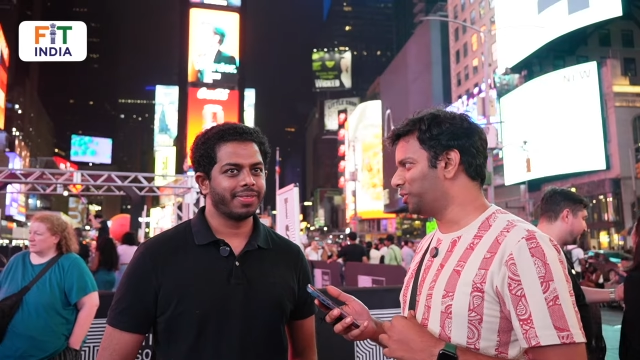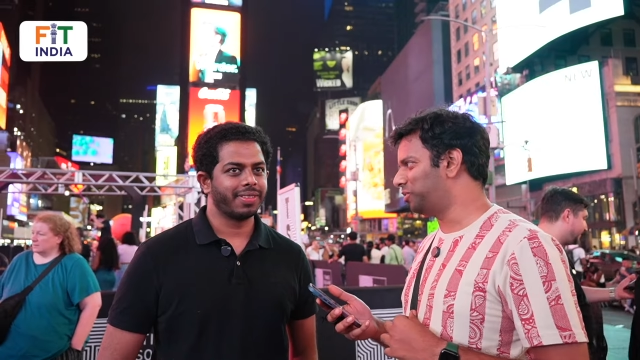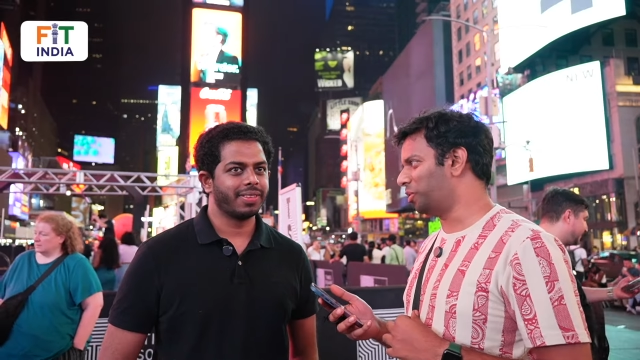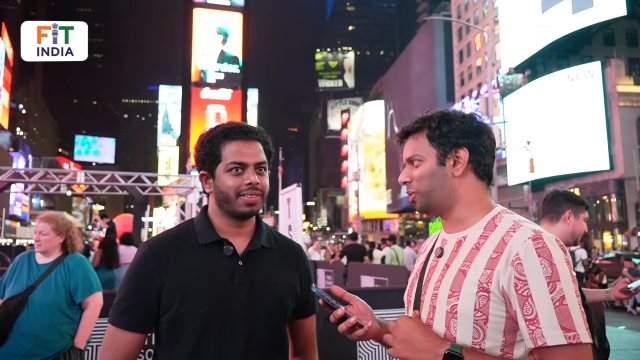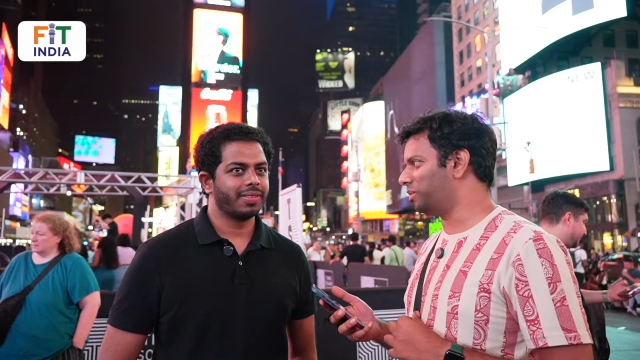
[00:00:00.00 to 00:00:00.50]
Speaker 1: you
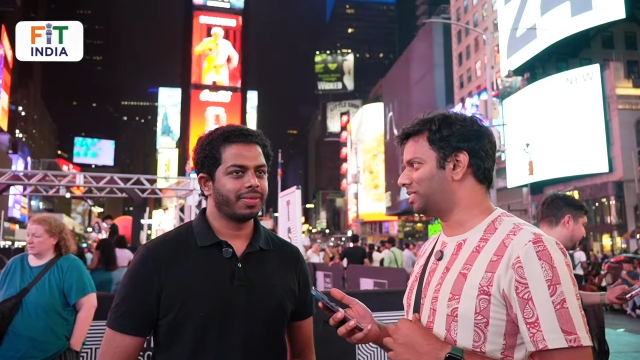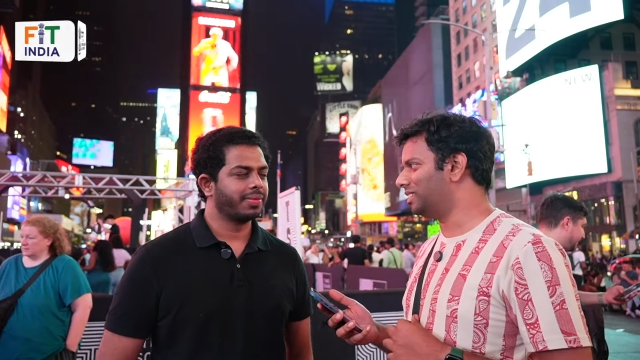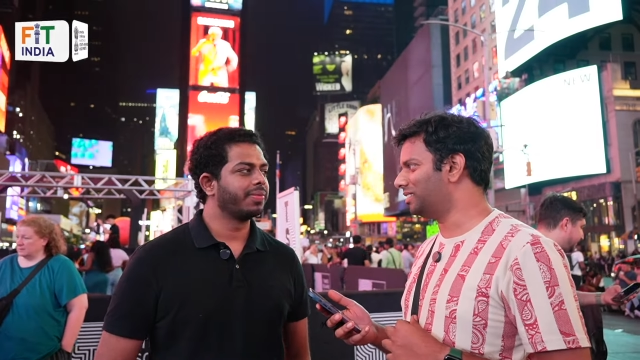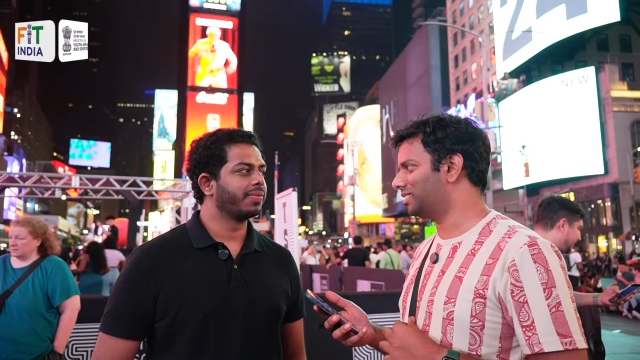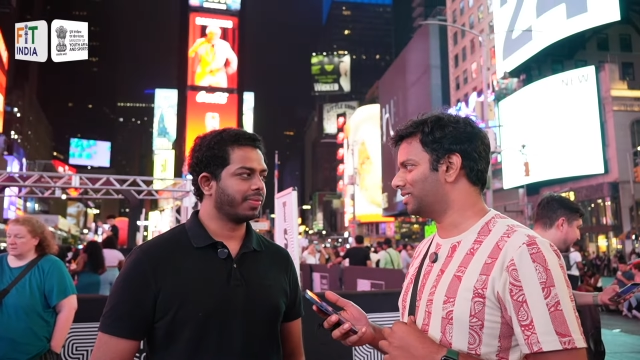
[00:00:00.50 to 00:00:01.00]
four
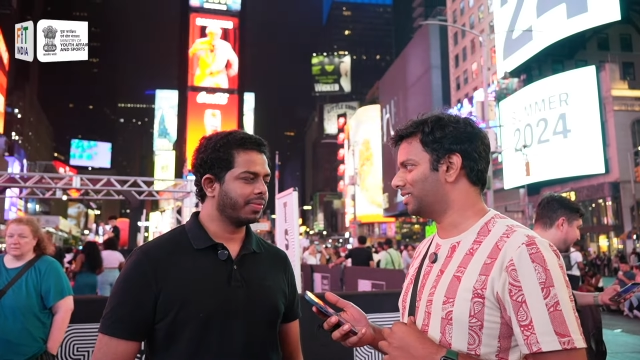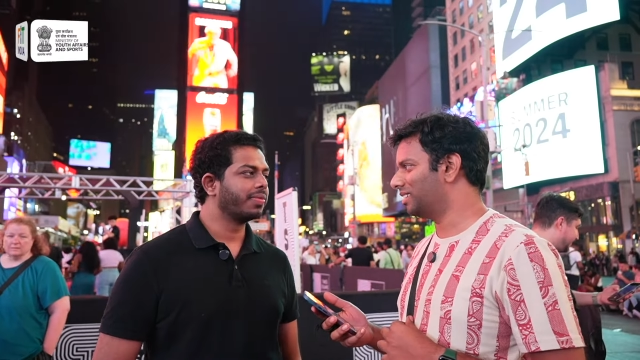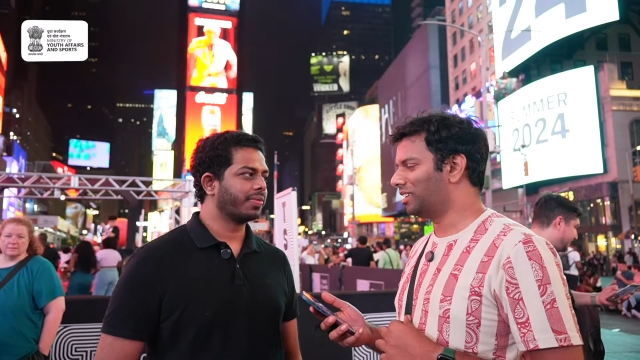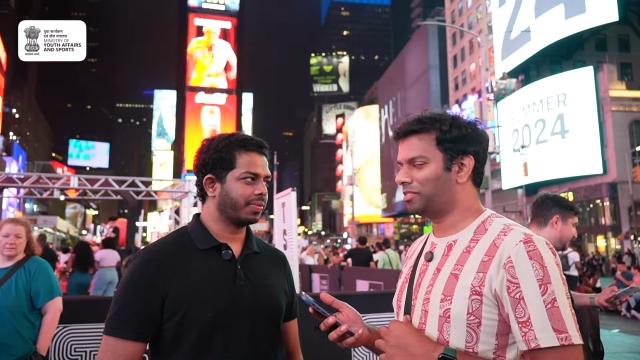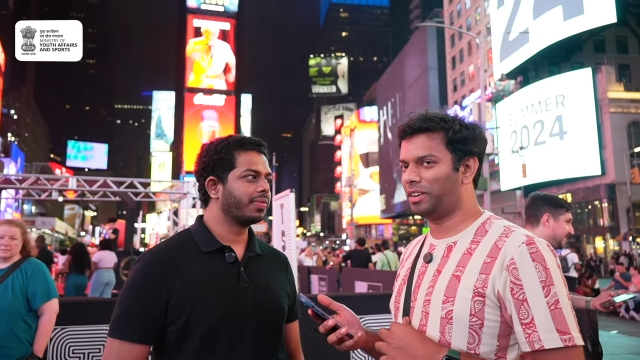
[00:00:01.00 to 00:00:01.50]
questions.
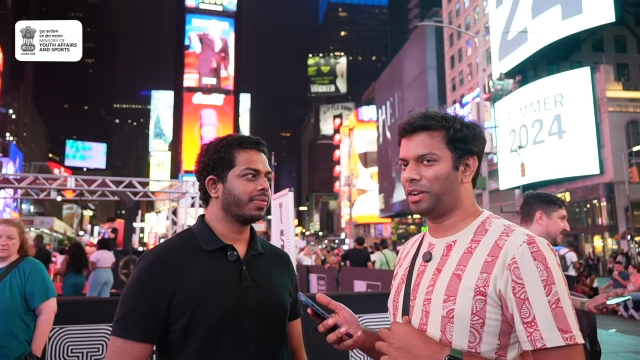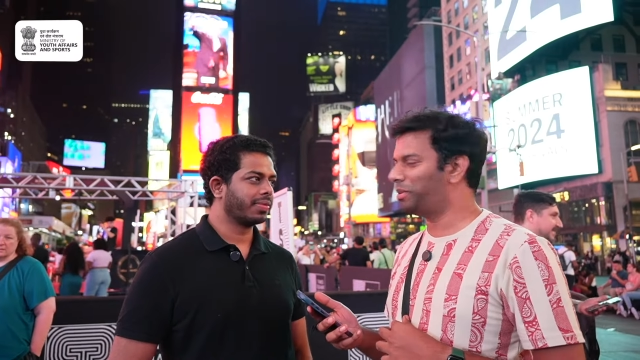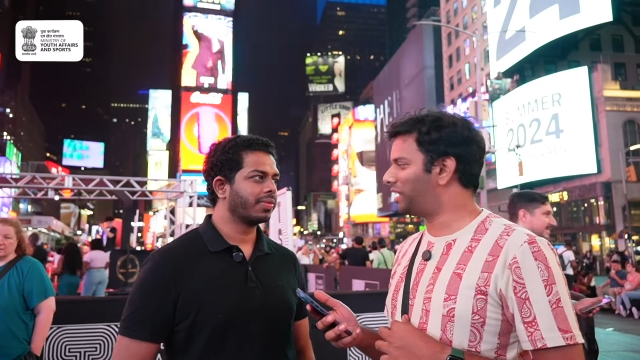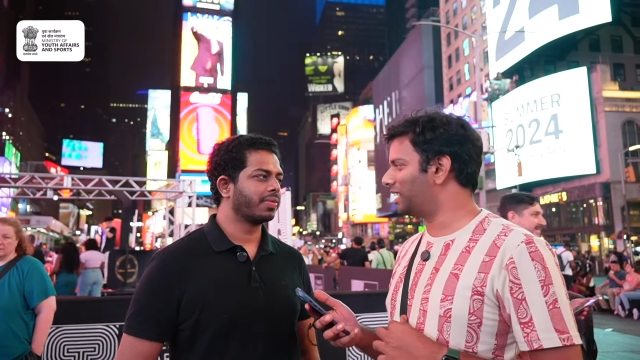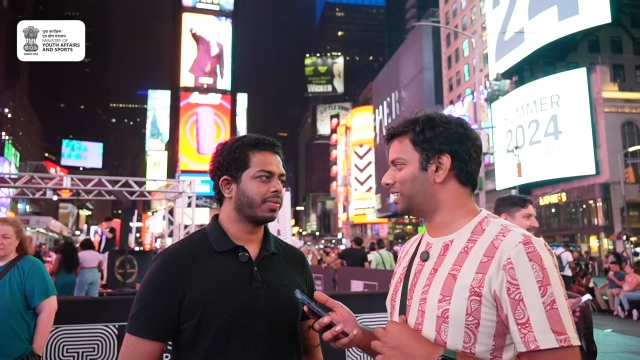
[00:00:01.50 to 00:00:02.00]
For every
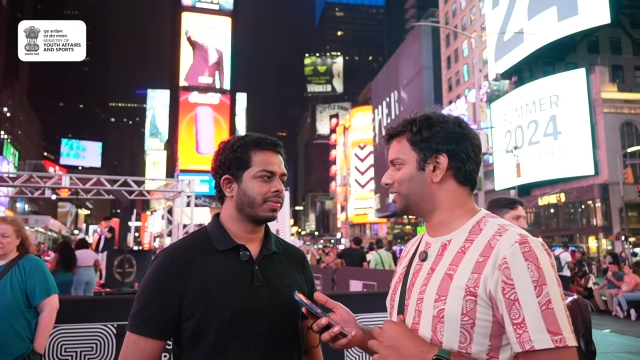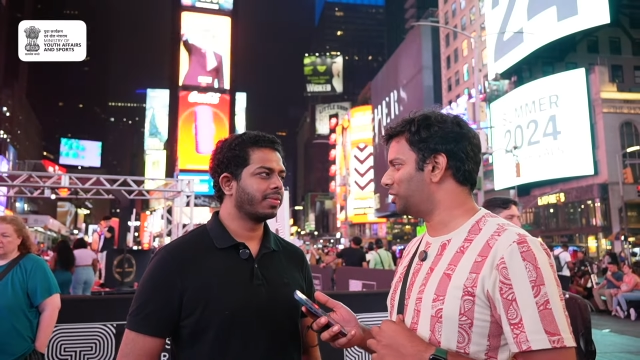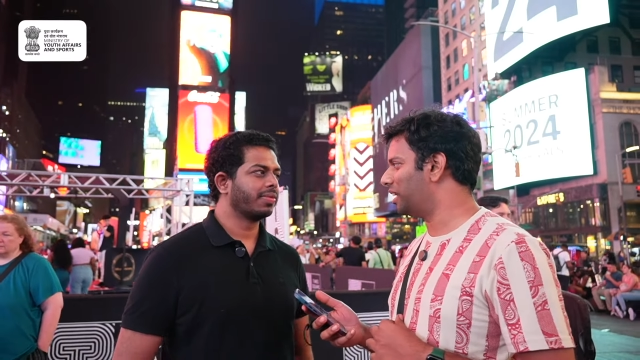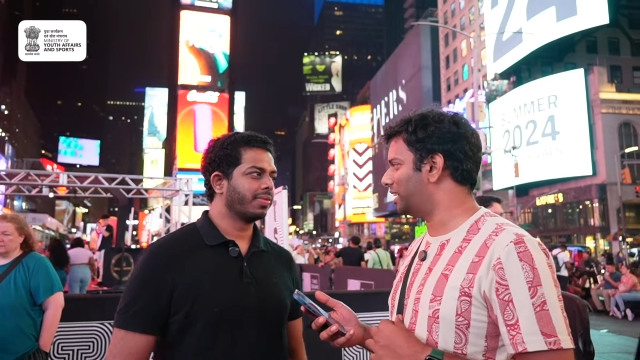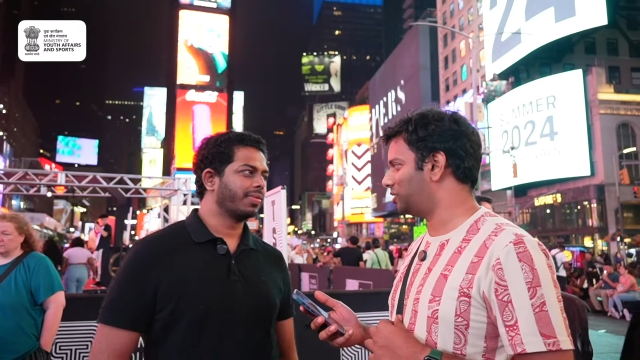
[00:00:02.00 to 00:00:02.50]
correct answer, you'll
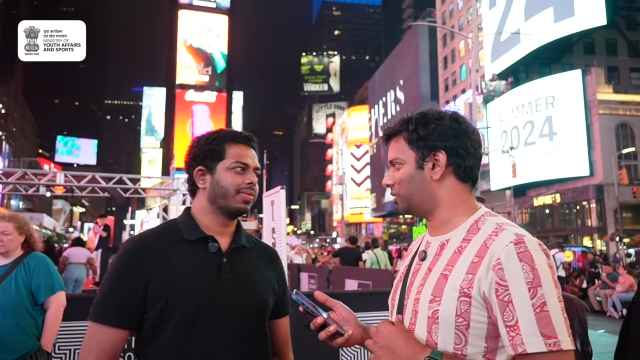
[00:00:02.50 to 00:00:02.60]
get a